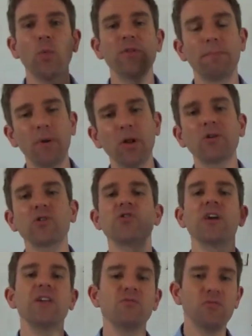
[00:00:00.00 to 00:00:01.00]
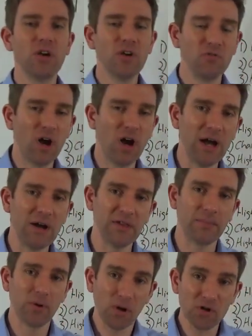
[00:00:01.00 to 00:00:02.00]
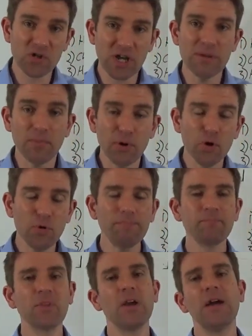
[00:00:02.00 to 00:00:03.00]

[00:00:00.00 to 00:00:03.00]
with blockchain, uh, in the blockchain boom.